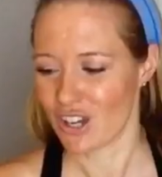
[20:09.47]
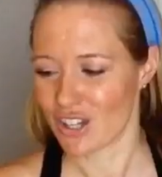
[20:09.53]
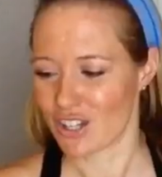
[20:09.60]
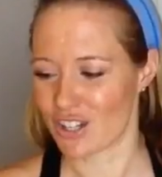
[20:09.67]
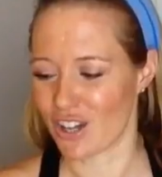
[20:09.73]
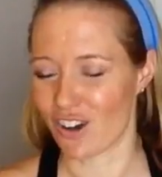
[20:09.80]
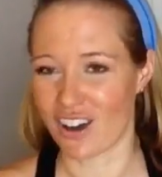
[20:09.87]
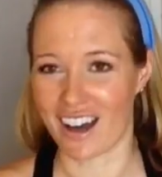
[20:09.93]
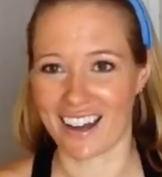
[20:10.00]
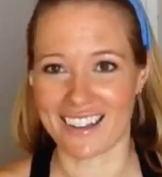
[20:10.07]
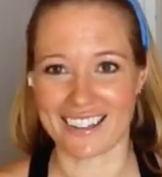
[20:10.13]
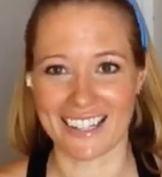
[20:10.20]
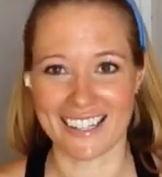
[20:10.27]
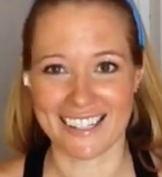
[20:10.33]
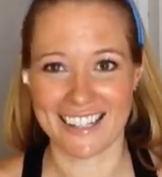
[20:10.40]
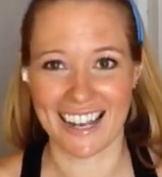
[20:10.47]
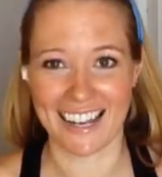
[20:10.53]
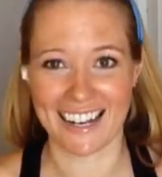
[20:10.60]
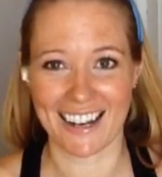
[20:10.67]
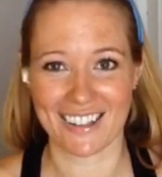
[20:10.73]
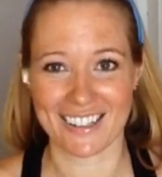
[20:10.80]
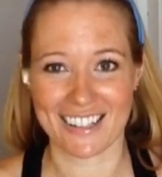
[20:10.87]
So let's take
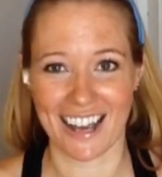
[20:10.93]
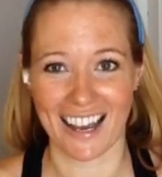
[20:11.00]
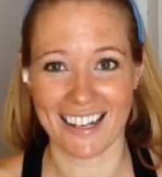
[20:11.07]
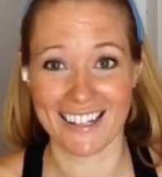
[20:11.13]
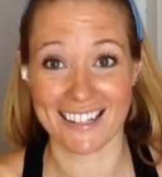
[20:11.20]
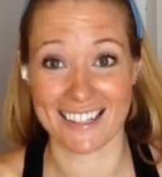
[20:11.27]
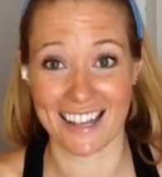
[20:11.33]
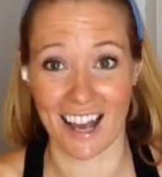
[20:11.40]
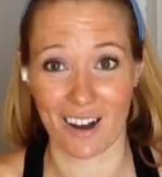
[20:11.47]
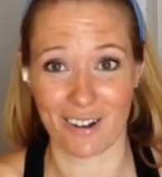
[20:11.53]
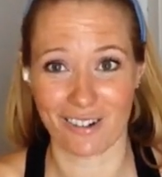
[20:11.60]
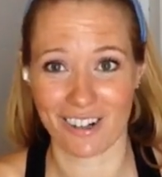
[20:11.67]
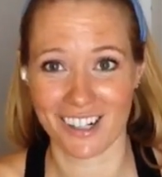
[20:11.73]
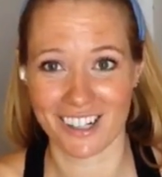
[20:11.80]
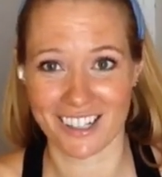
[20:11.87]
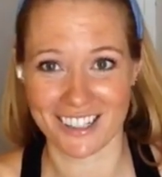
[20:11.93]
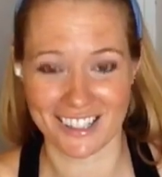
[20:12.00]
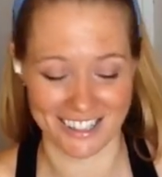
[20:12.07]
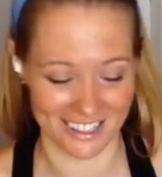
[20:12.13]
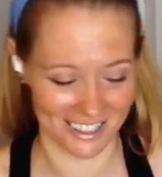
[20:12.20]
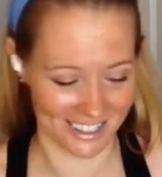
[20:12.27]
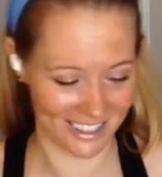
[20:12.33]
it outside and see how it works.